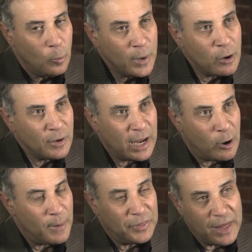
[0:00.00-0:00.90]
we don't
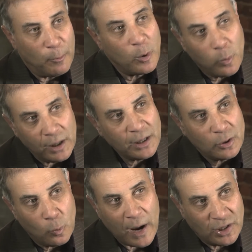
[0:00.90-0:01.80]
care about them. We're willing
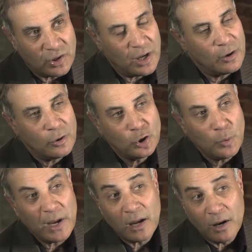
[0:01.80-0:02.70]
to waste it
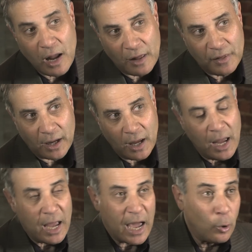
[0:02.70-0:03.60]
doing nothing.
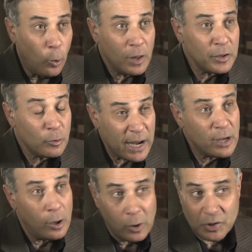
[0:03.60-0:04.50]
And all the
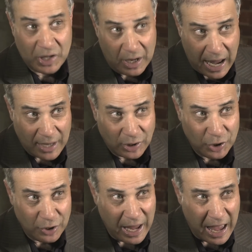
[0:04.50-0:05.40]
great goals that NASA
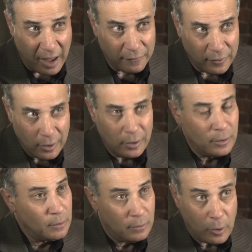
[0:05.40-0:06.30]
should have,
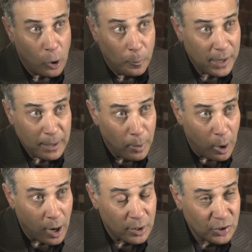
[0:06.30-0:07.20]
opening
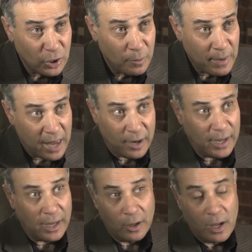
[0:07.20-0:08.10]
Mars to
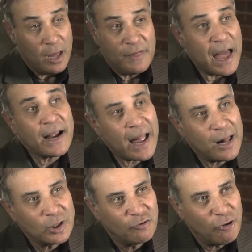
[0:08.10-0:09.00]
humanity, that
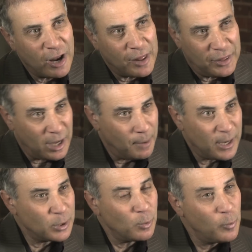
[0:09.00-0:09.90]
counts for nothing
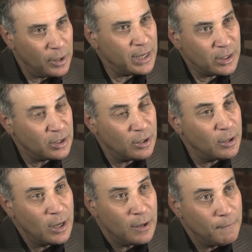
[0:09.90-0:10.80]
because we're willing to
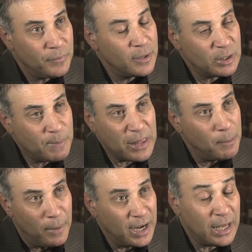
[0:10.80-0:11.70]
spend
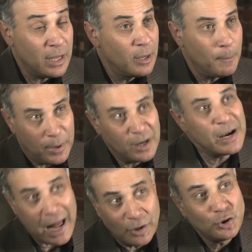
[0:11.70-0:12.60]
the money but
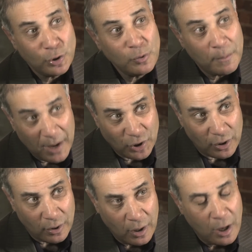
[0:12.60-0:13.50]
not do the
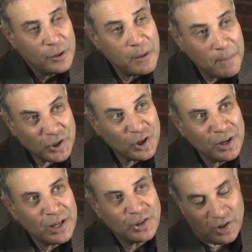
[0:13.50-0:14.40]
mission. The
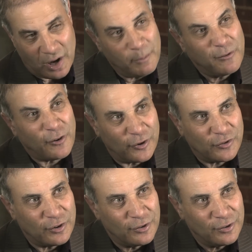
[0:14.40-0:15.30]
mission needs to come
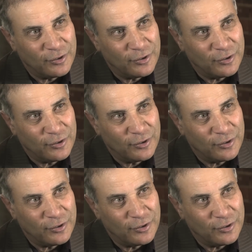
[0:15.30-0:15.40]
first.